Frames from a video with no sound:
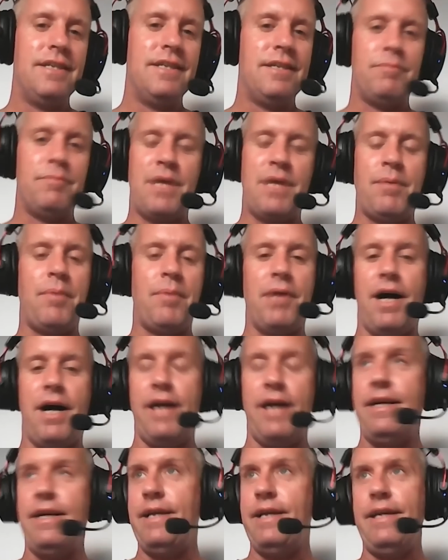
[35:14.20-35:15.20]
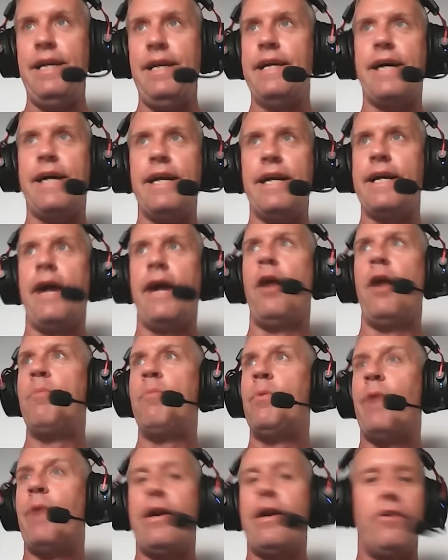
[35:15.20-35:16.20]
blah blah blah. And he, he kind of got up and
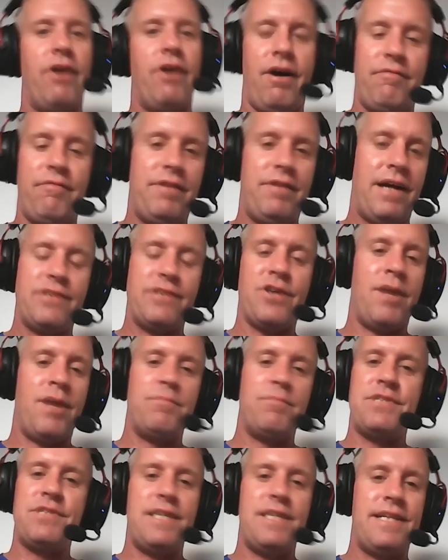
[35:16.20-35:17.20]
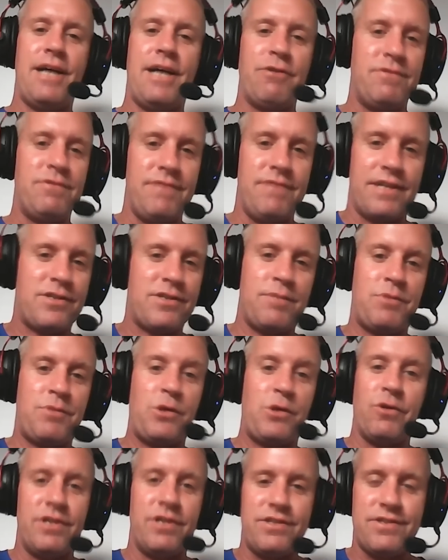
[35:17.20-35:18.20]
wandered off, and I saw him sitting down next to some
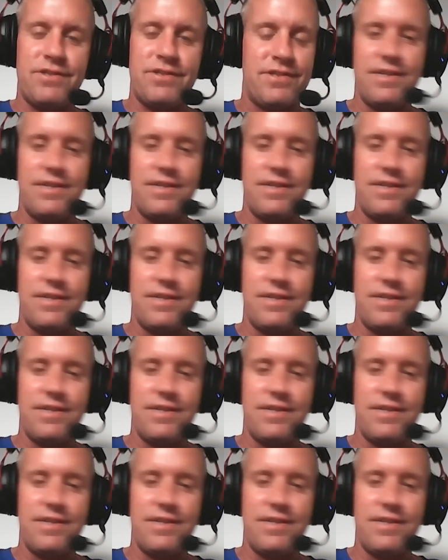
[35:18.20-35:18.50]
tourists.